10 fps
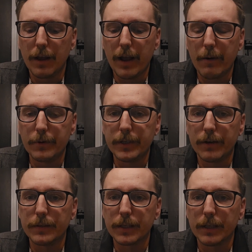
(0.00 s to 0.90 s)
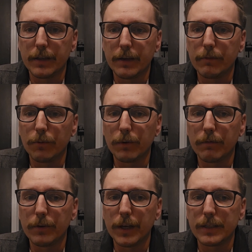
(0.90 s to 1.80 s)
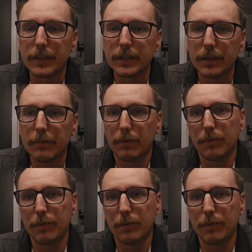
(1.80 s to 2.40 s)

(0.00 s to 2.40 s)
I would dare say that every one of you has at some